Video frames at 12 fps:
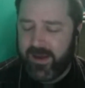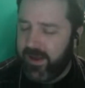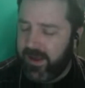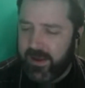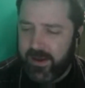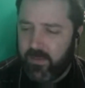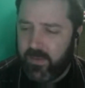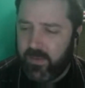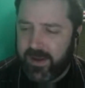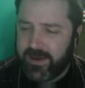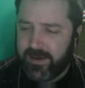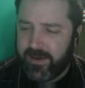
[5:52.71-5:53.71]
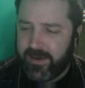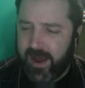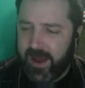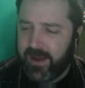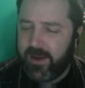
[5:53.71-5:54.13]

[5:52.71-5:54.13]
you know what i know